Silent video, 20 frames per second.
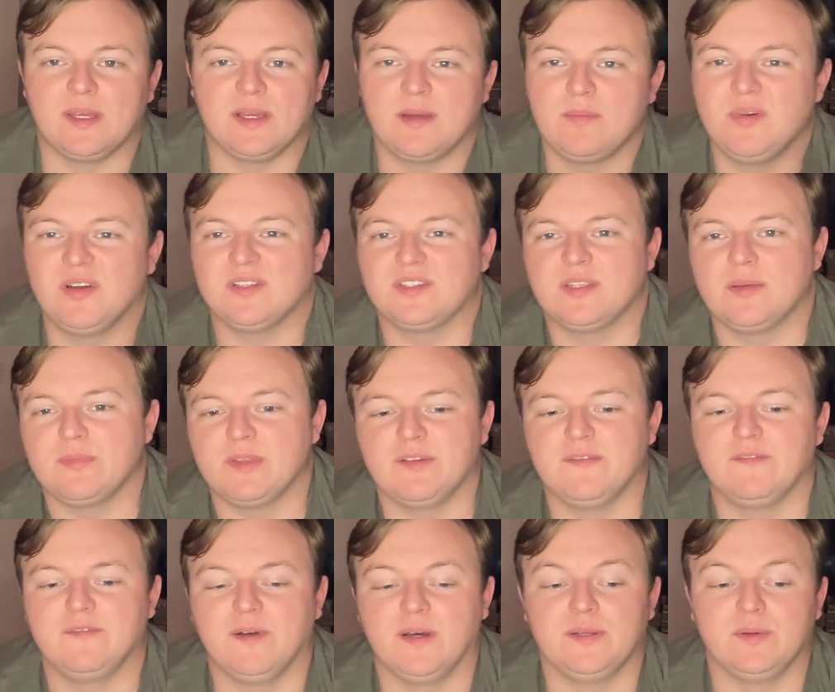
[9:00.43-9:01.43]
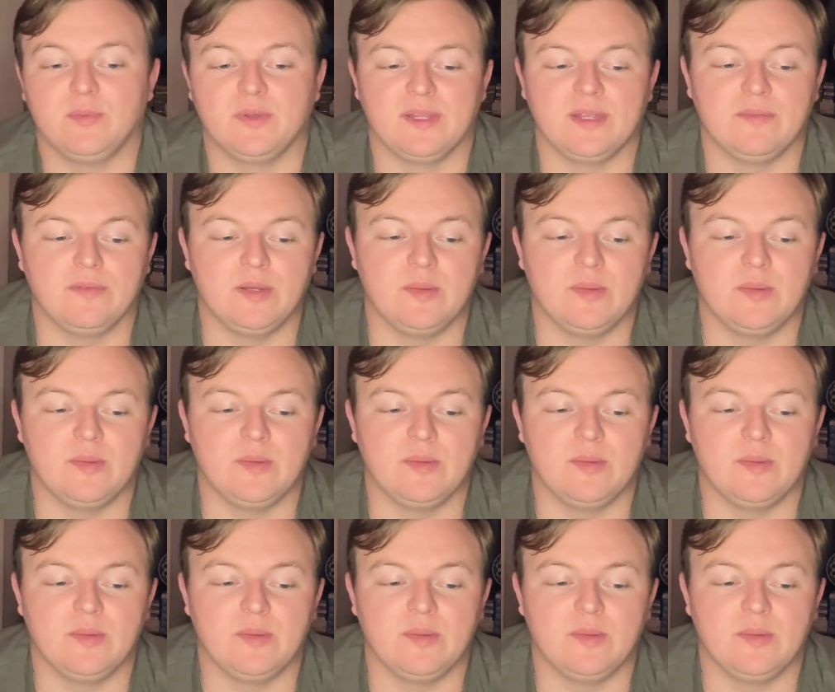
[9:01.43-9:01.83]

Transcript: I bought something fun with every